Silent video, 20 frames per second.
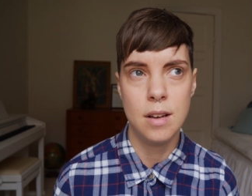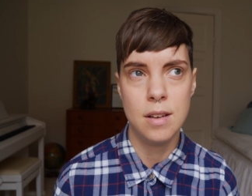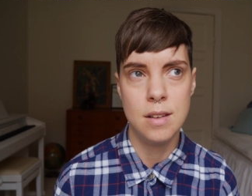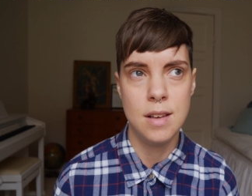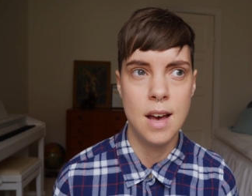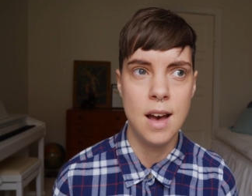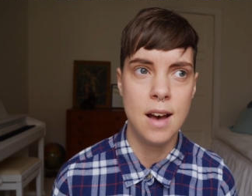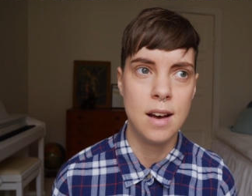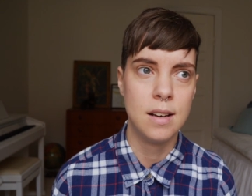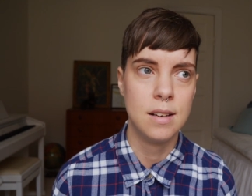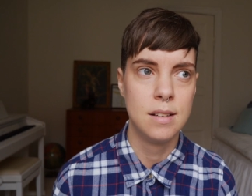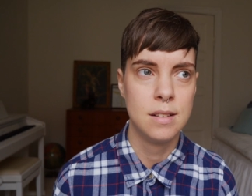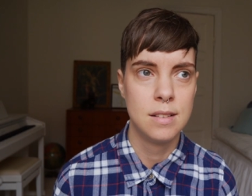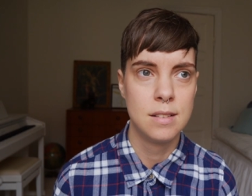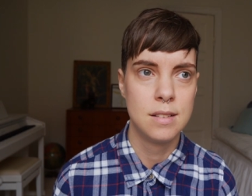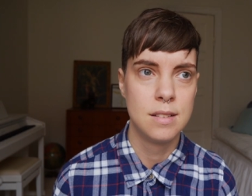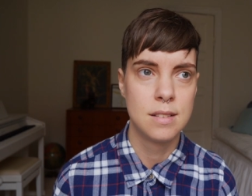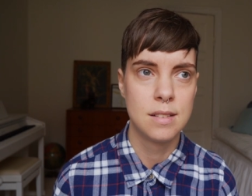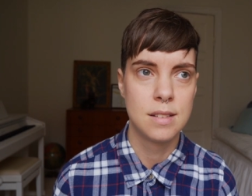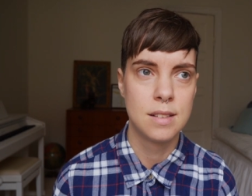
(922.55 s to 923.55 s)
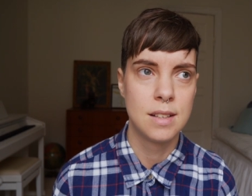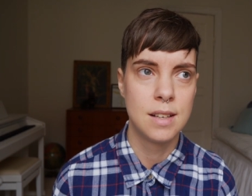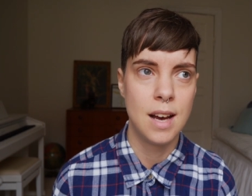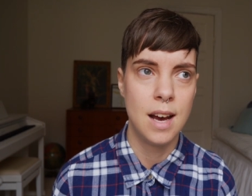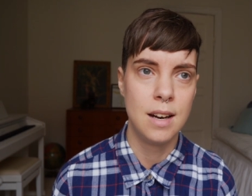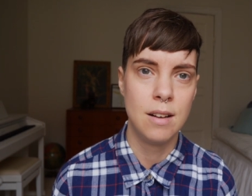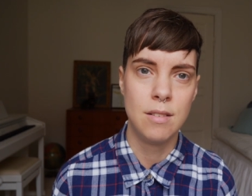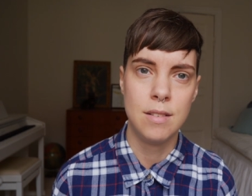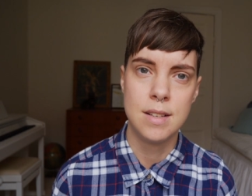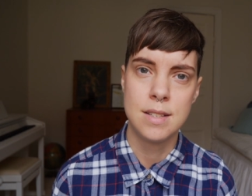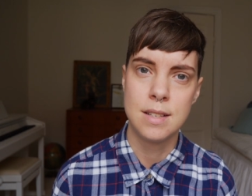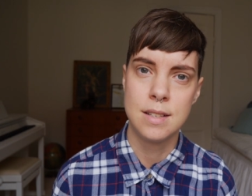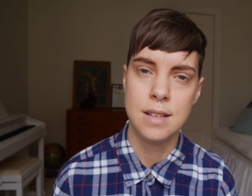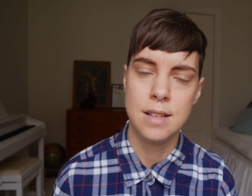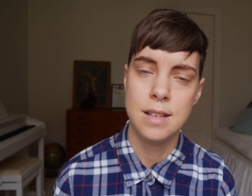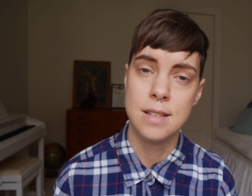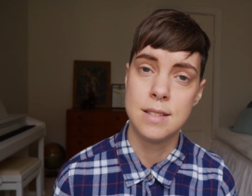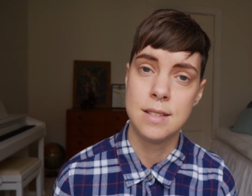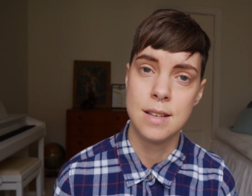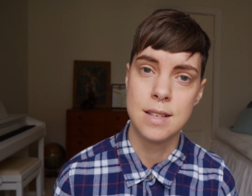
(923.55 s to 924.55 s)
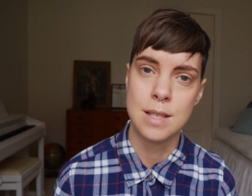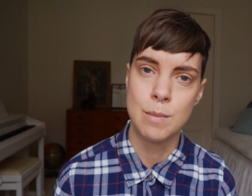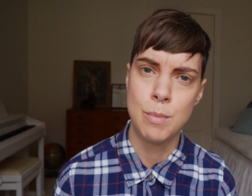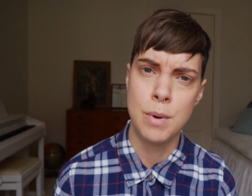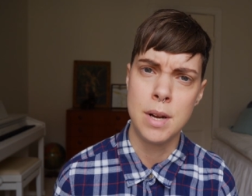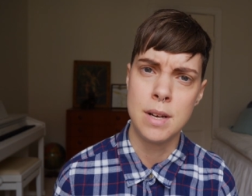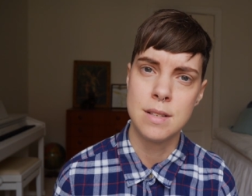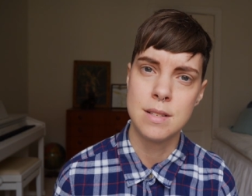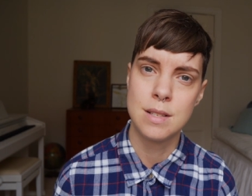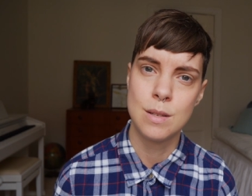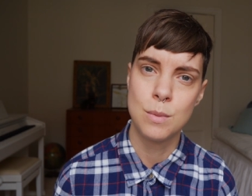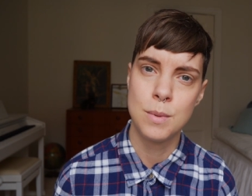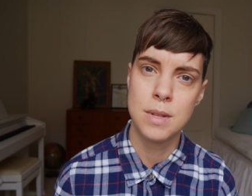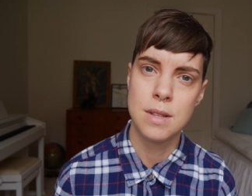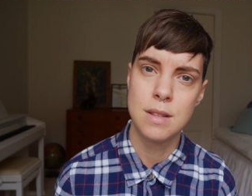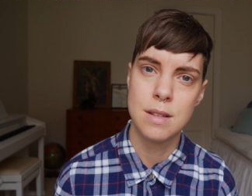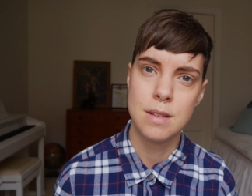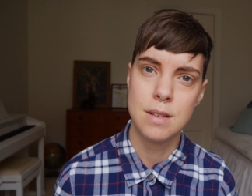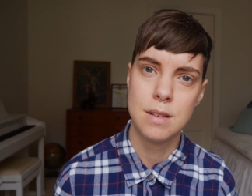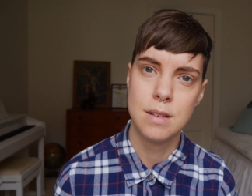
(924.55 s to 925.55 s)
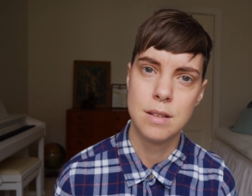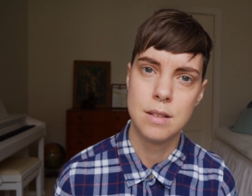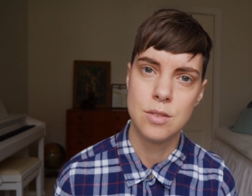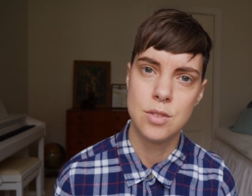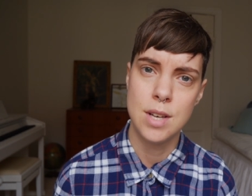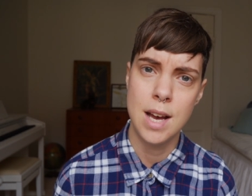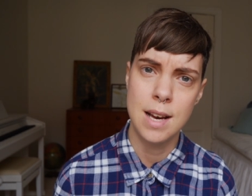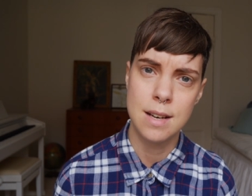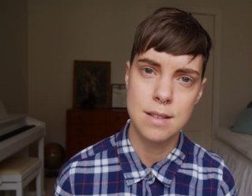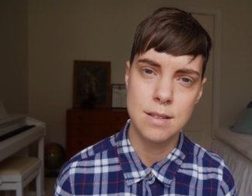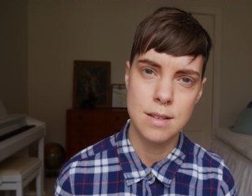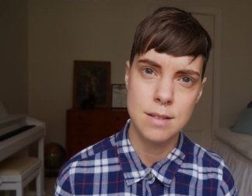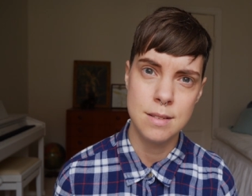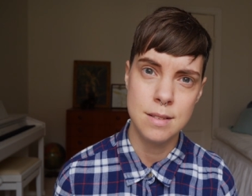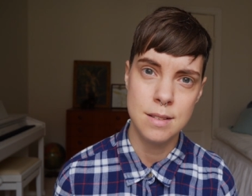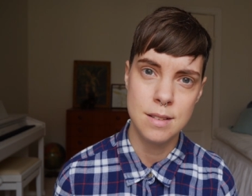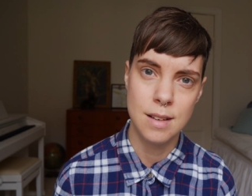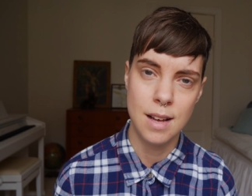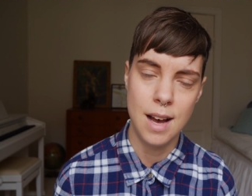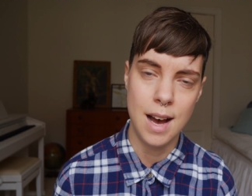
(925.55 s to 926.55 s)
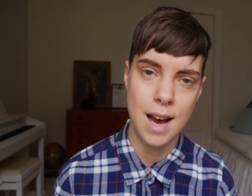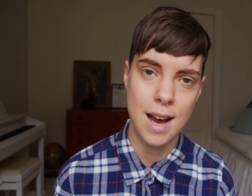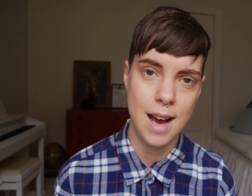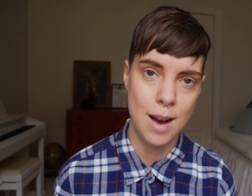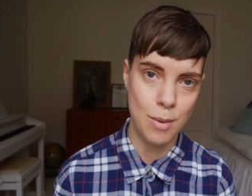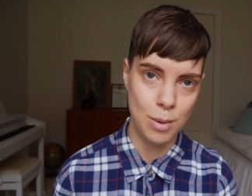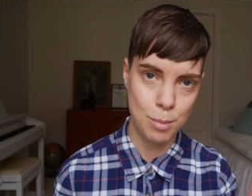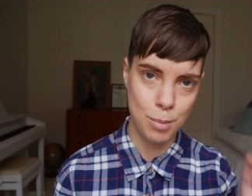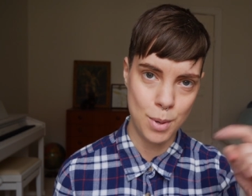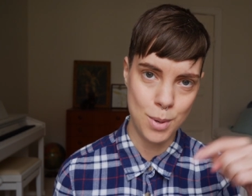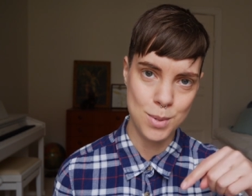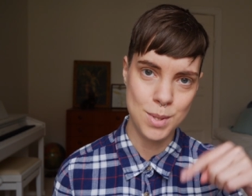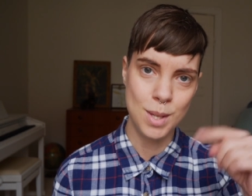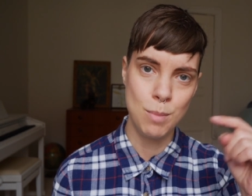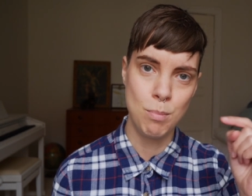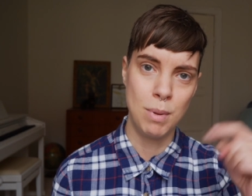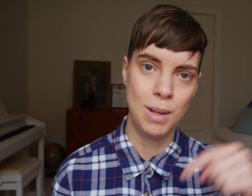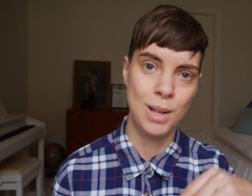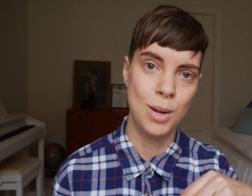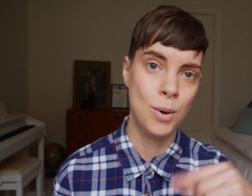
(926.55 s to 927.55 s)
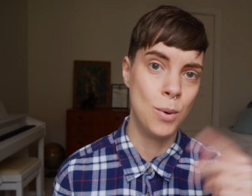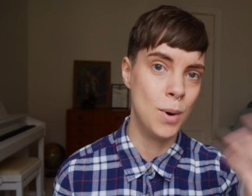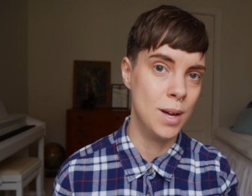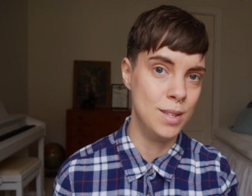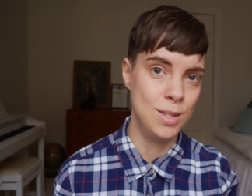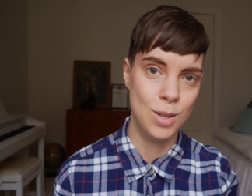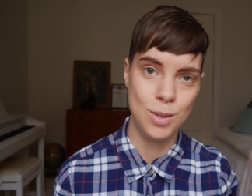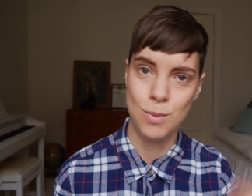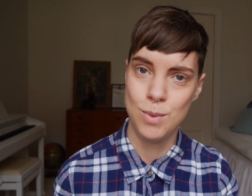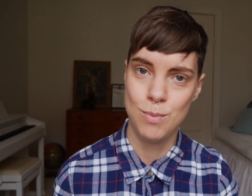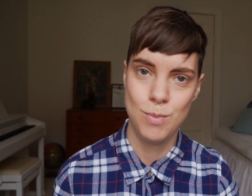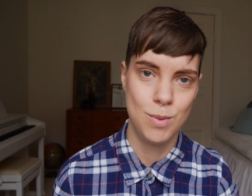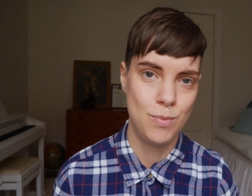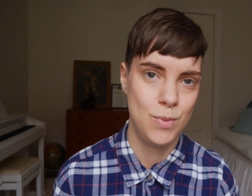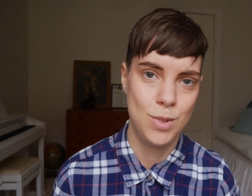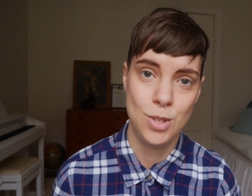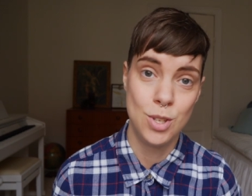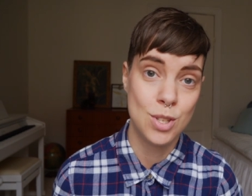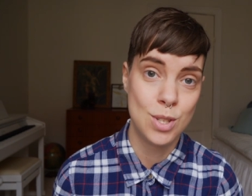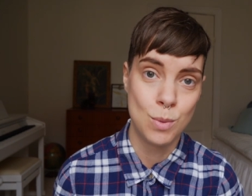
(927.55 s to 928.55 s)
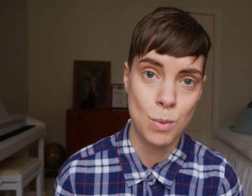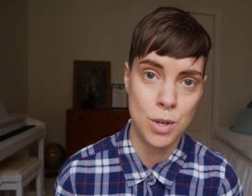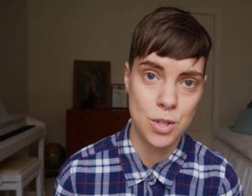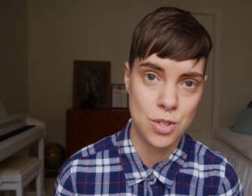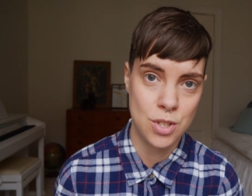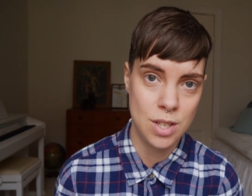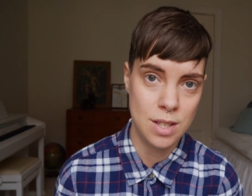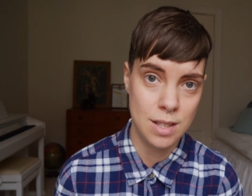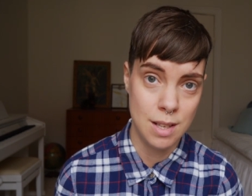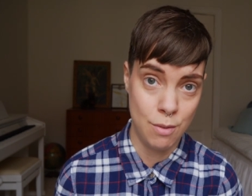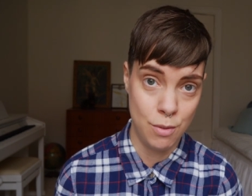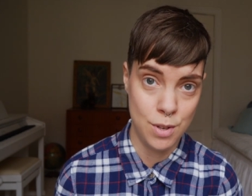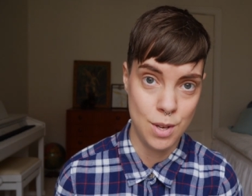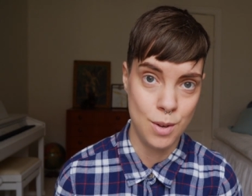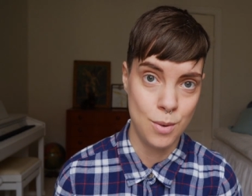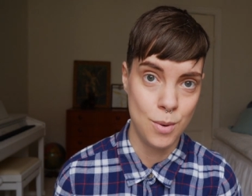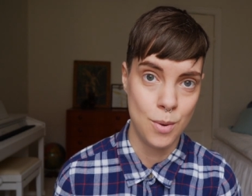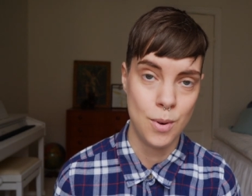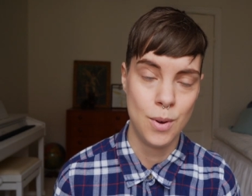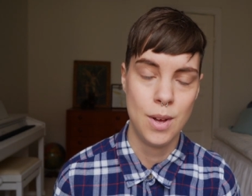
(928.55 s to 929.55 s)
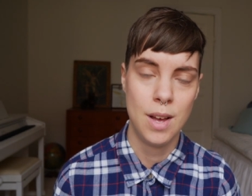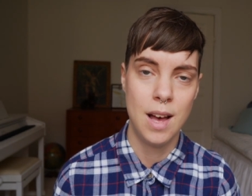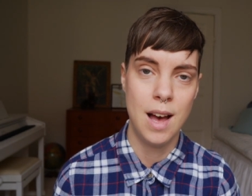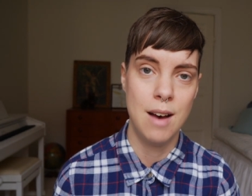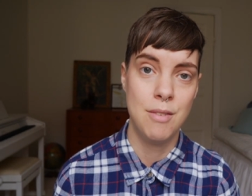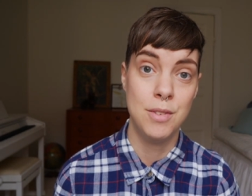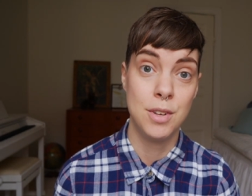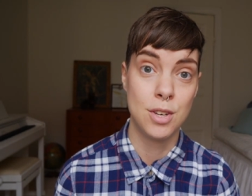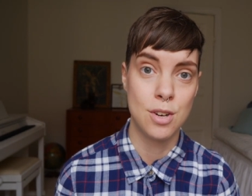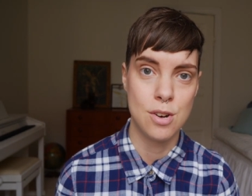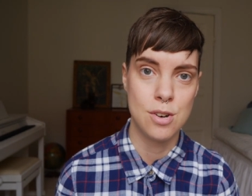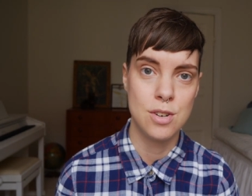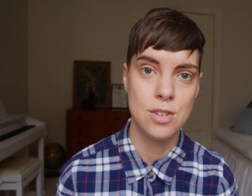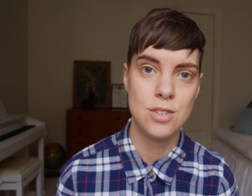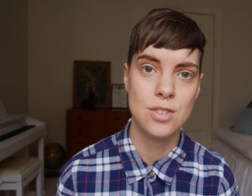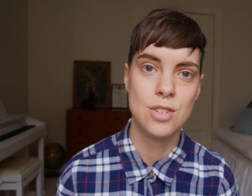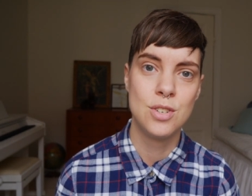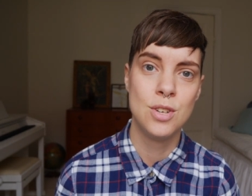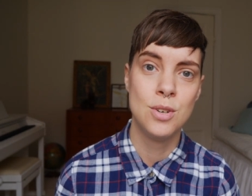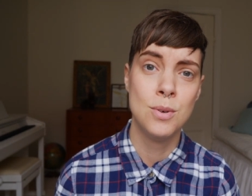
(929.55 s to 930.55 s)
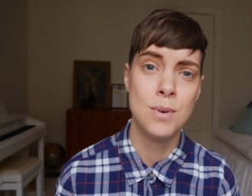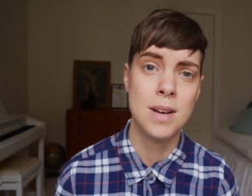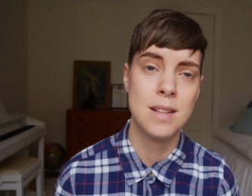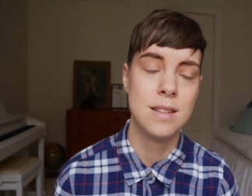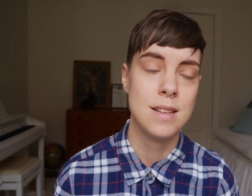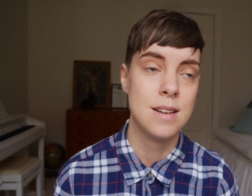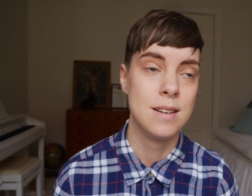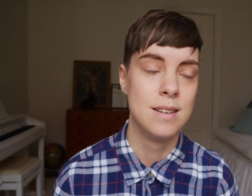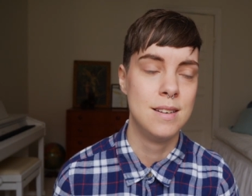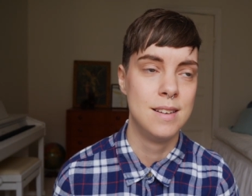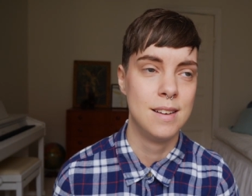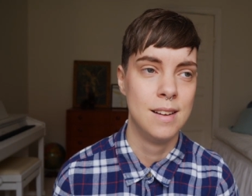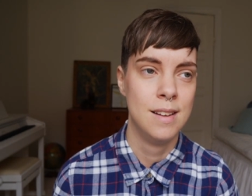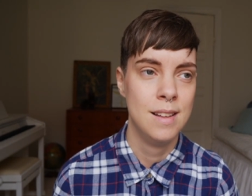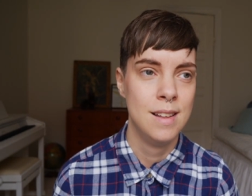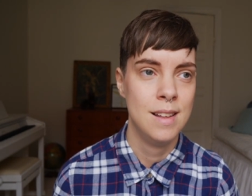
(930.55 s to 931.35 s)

yeah, kind of his experience with Jackson. I, I will post it below and you just watch it if you have the courage to, and then